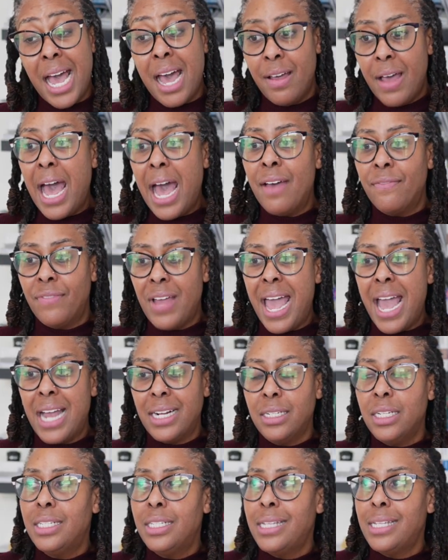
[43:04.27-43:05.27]
I've
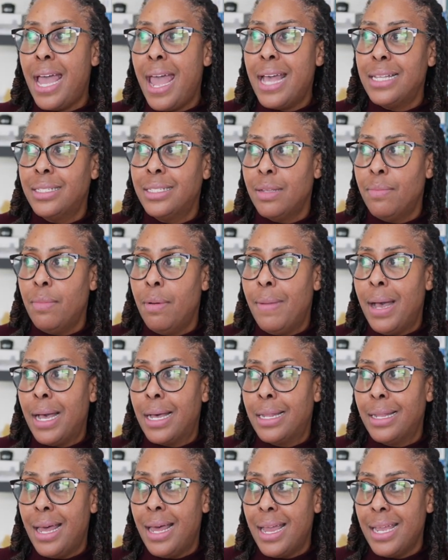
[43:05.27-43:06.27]
actually tasked some of my
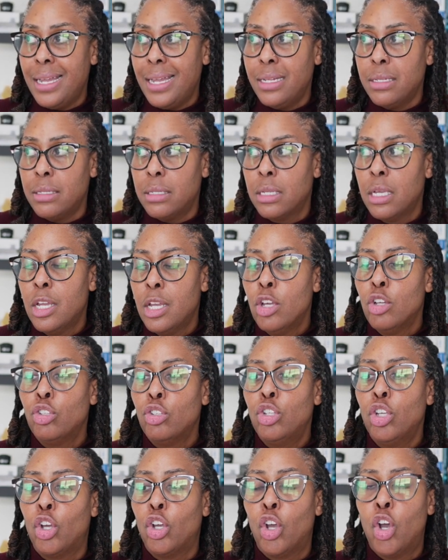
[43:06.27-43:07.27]
clients
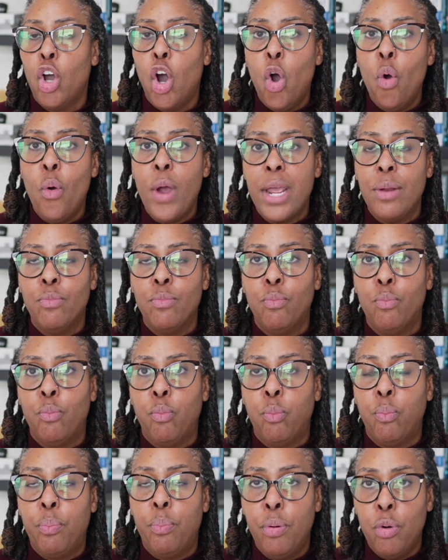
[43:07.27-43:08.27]
to go and
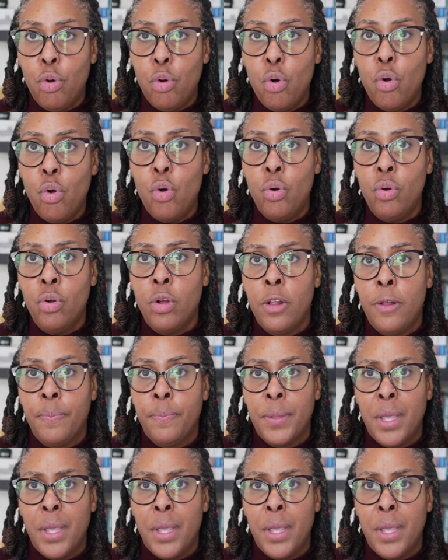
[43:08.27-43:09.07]
pull